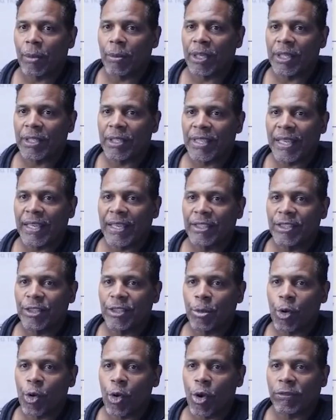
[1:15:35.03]
I'm going to take
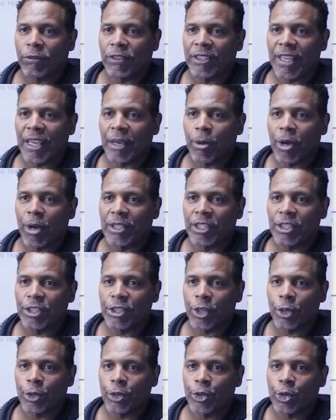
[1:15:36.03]
Ichimoku off the table. I
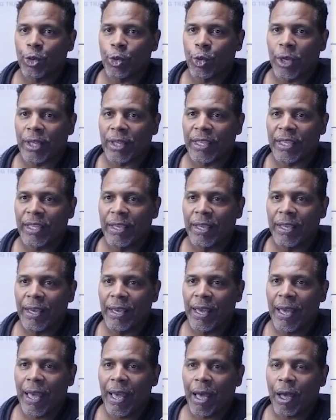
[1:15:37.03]
just showed you quickly
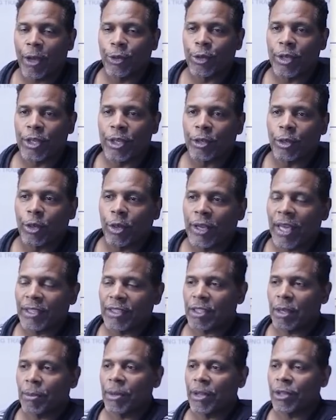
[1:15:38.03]
how you can look
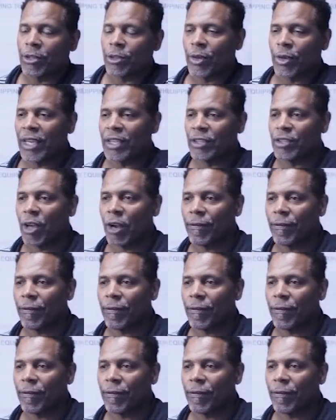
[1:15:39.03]
at some of the trades